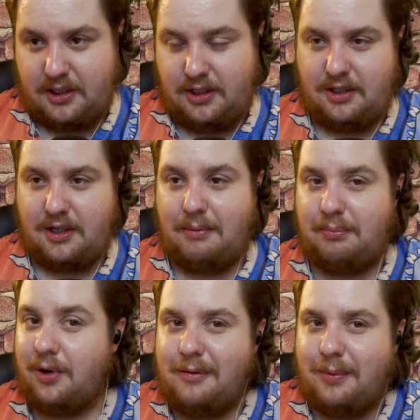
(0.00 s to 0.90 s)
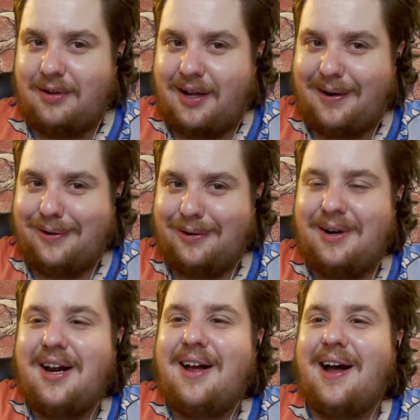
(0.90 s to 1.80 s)
is just not breathable. I don't know.
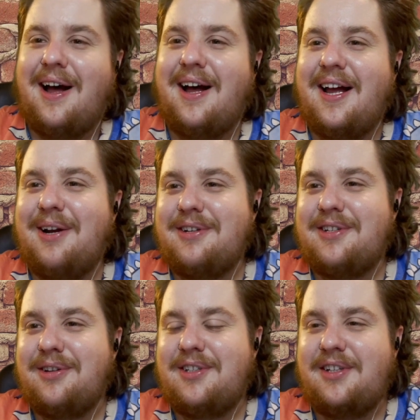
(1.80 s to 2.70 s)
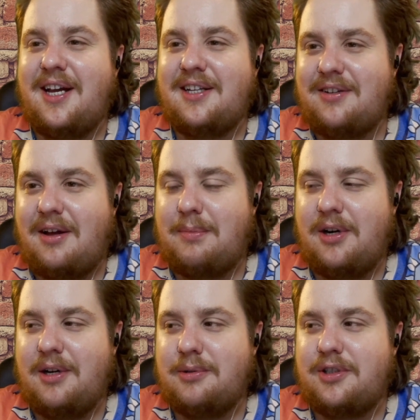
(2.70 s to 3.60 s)
Anyways, though, so yeah, I saw a
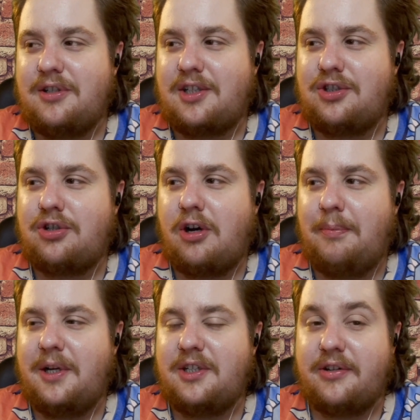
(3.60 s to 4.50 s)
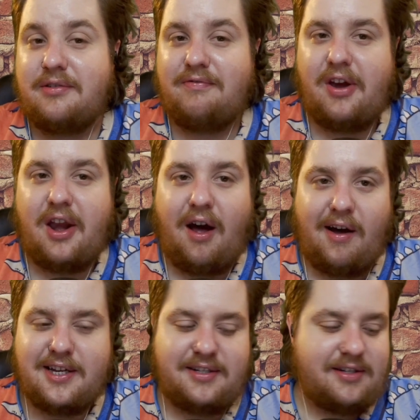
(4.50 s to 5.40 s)
bird, and it was just, like, chirping just
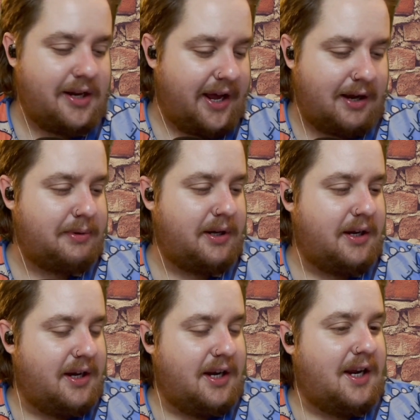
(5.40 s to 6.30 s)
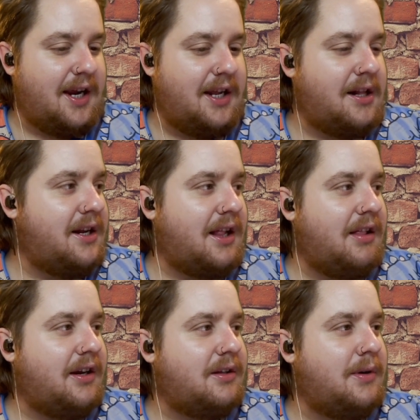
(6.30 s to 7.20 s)
nonstop, and I
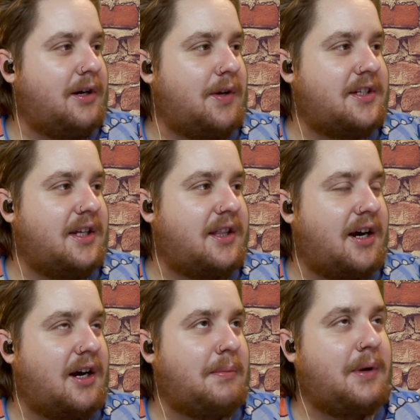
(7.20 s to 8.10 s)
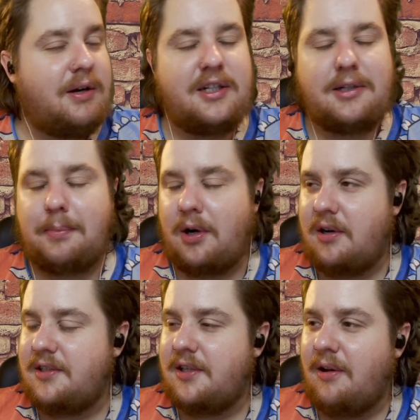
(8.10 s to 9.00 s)
look at the I see it there, and I'm like, oh, it's a
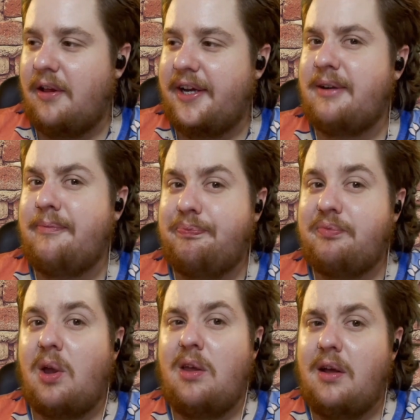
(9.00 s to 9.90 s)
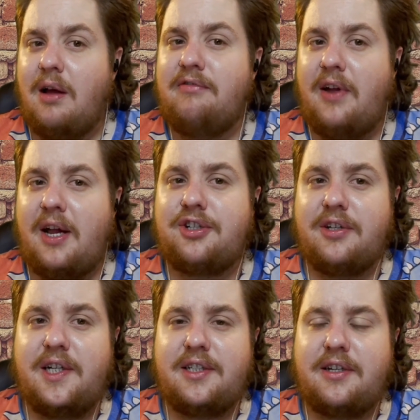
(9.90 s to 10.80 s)
bird, so, like,
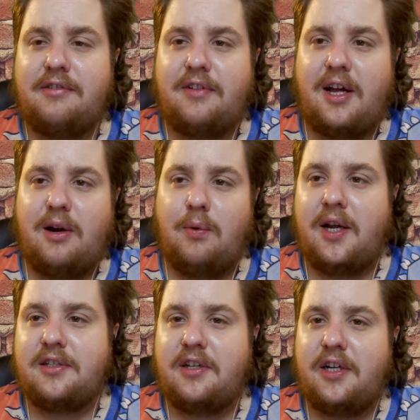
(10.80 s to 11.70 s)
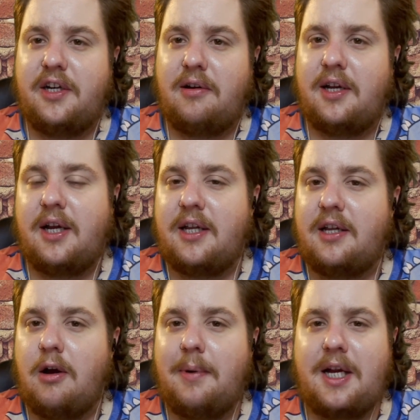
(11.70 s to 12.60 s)
eventually it's gonna fly away. So, you know, I
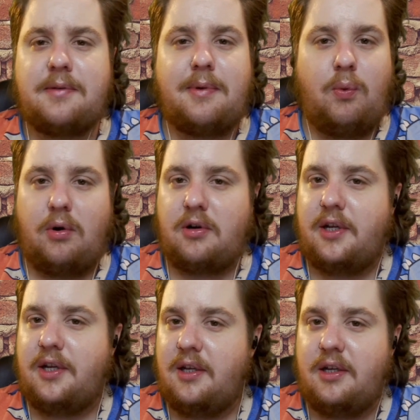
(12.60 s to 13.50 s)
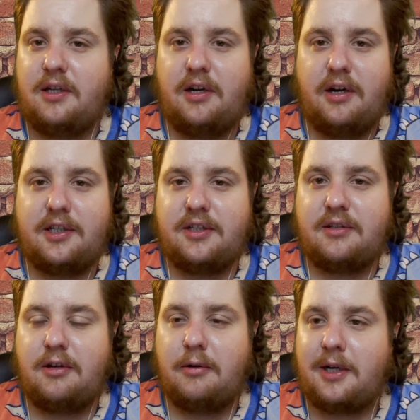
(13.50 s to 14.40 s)
go back to my work, and, you know, I
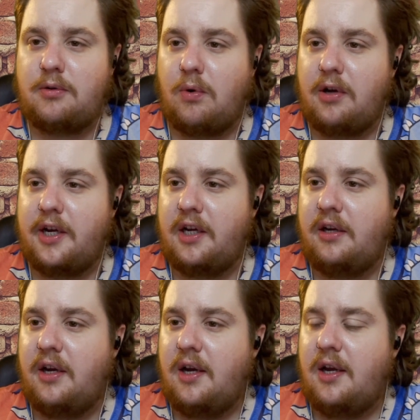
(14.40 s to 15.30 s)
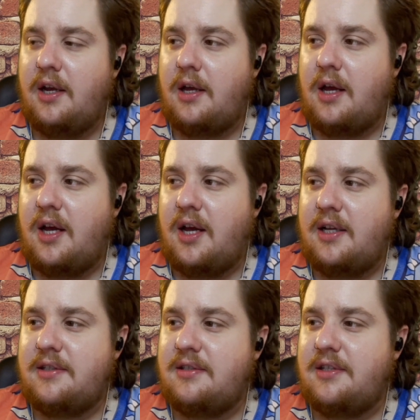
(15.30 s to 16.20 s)
just go back to working.
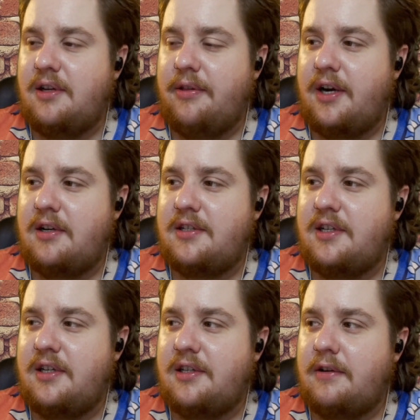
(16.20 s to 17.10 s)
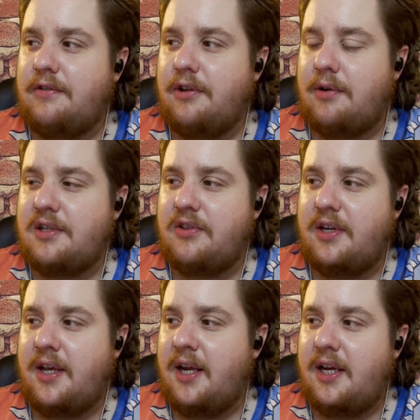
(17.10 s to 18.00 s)
It's still there, still is there for the rest of
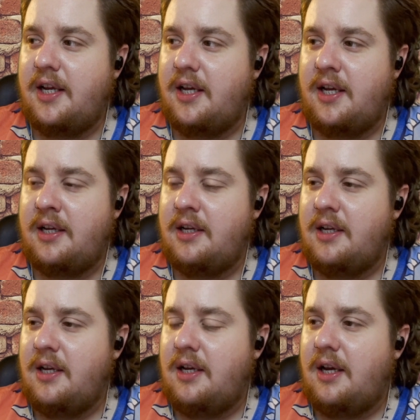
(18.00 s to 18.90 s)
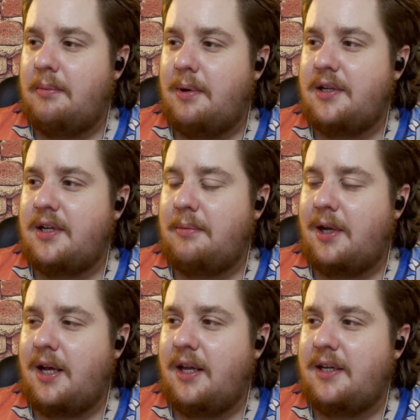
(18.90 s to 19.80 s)
the day, and by the time
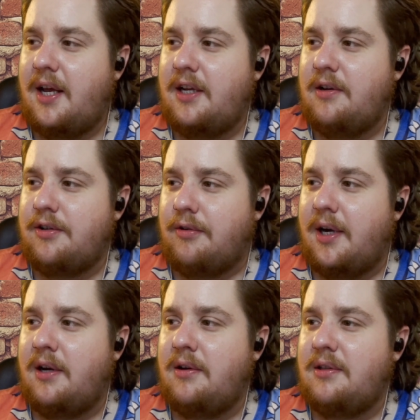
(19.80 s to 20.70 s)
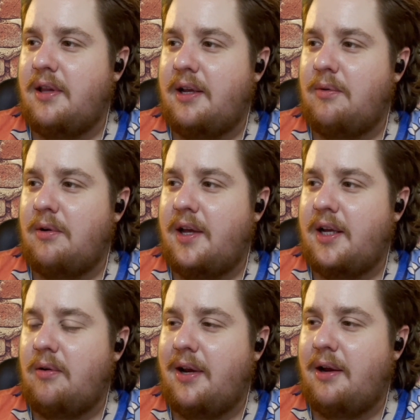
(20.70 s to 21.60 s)
kind of like night goes around, like, we're
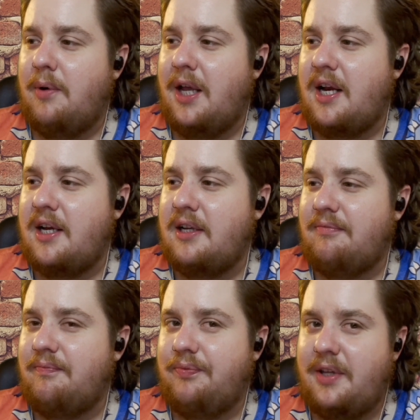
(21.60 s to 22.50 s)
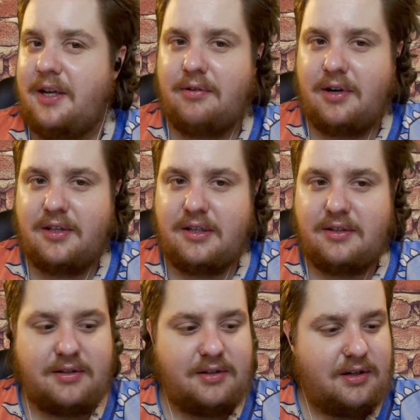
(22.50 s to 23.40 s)
like, okay, we gotta get rid of
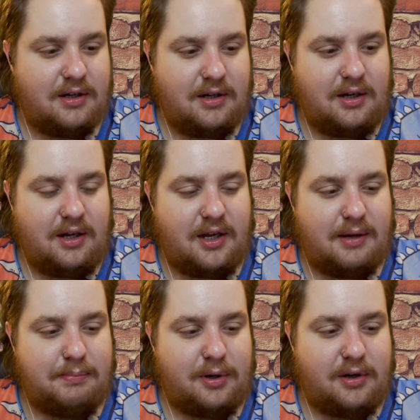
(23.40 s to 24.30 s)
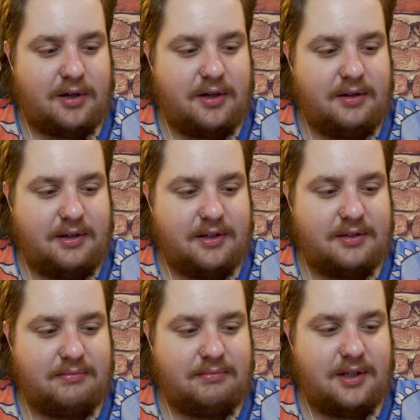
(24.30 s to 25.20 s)
this, bird,
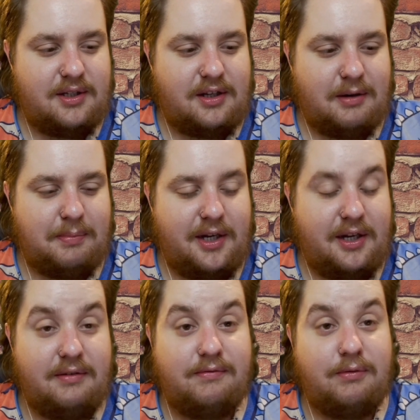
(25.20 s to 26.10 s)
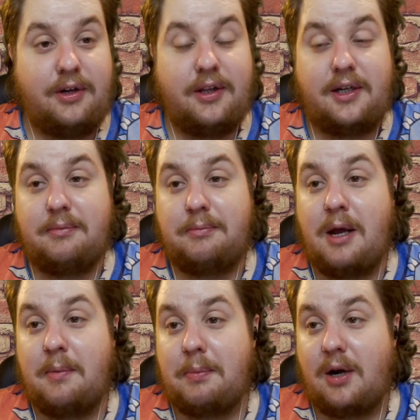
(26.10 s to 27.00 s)
because it's gonna be really
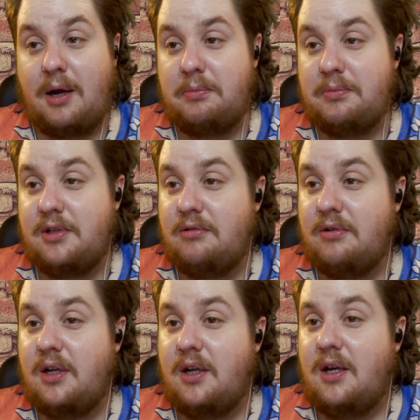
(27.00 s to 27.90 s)
become a problem soon.